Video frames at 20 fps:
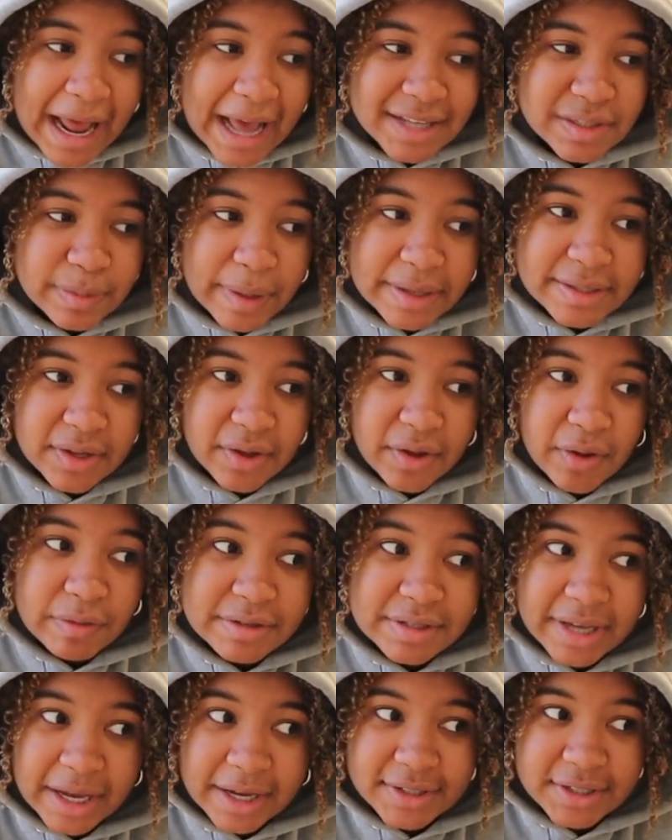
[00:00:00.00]
I had to wait till it
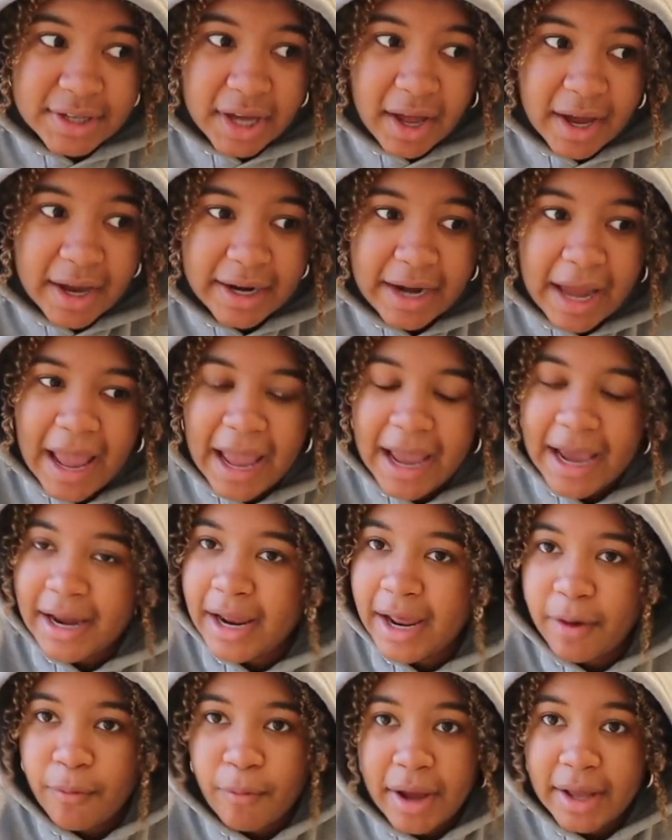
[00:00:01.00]
was like done
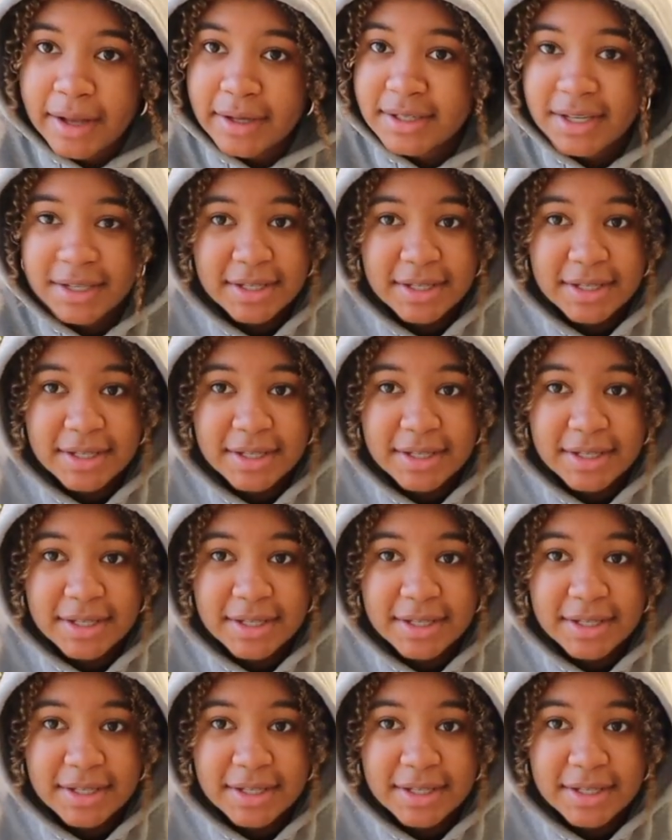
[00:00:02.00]
and I went